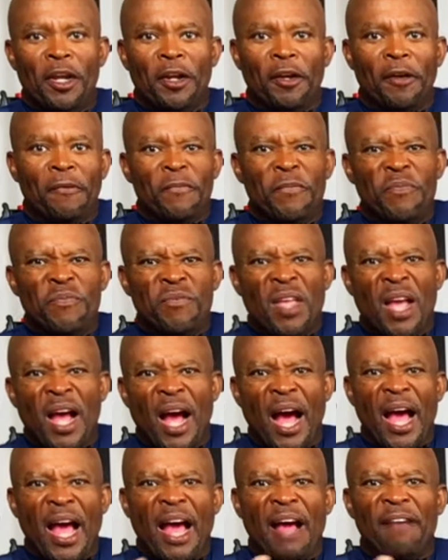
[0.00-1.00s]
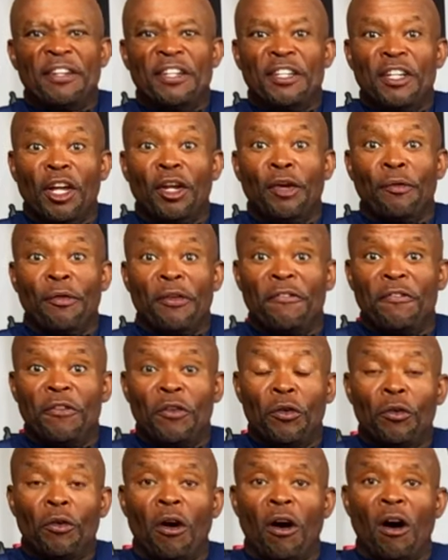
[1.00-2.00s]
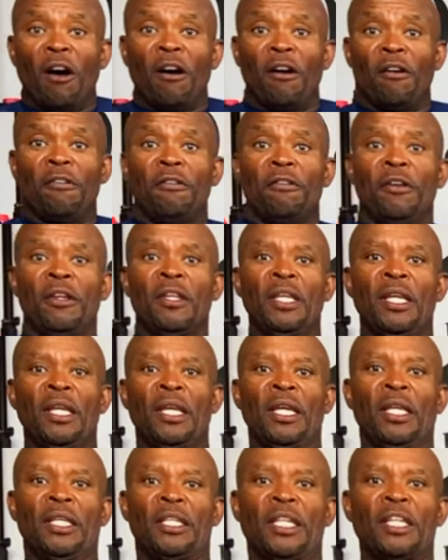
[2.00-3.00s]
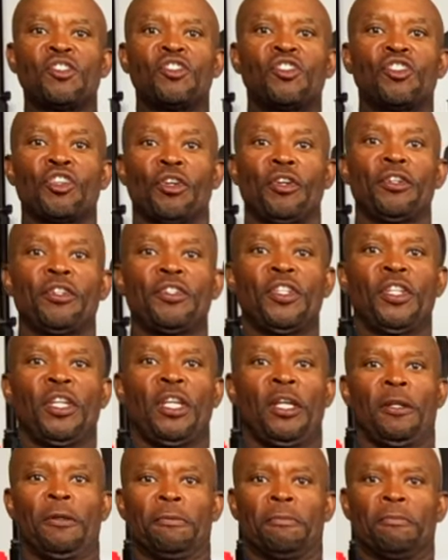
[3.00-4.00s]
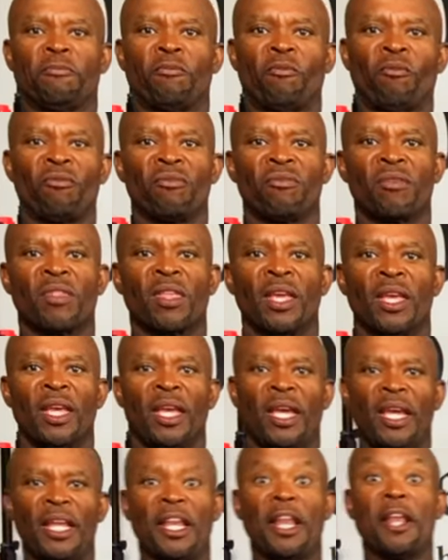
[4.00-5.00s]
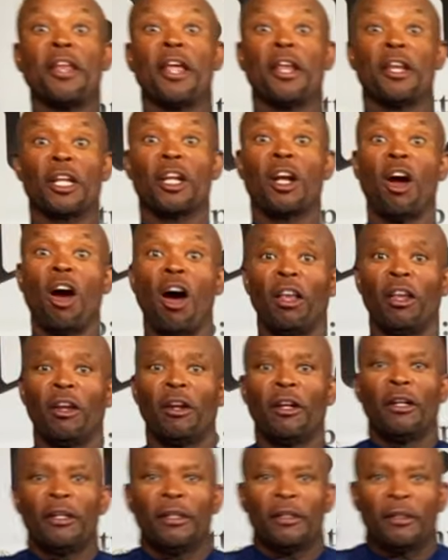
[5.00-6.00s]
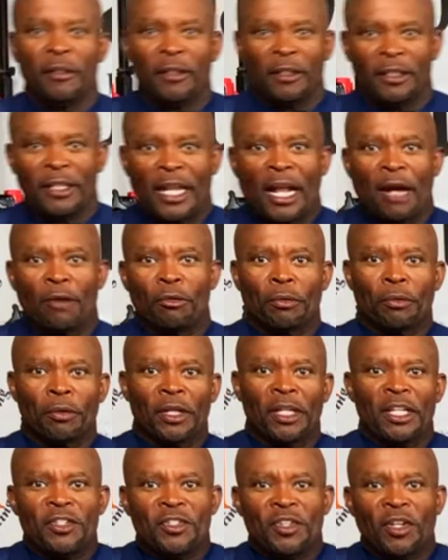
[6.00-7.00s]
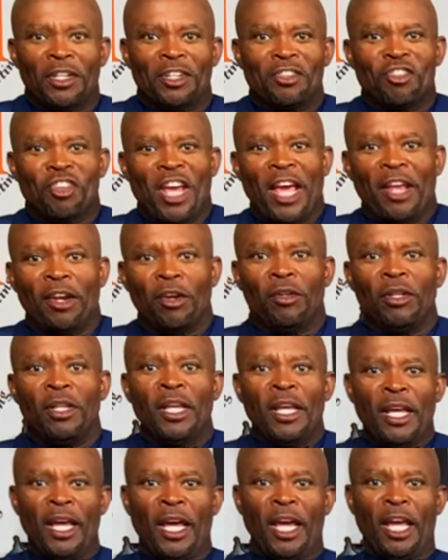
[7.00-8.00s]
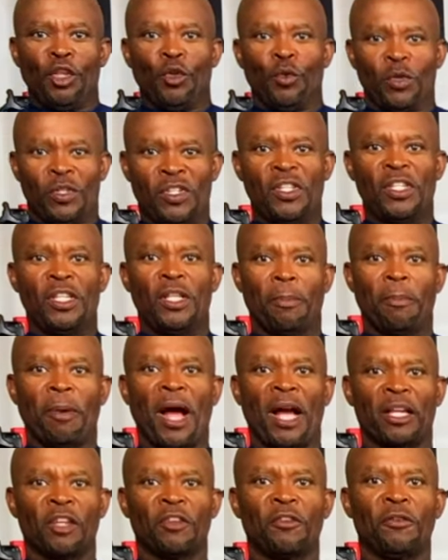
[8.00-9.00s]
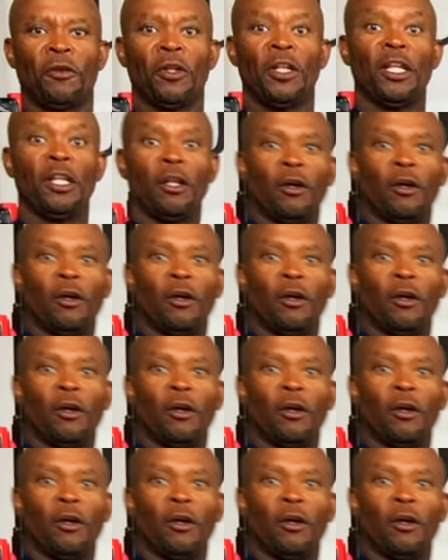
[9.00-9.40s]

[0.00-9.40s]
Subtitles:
here. I have another review of this jersey in another color that I will release on the channel, and you will see the pockets fully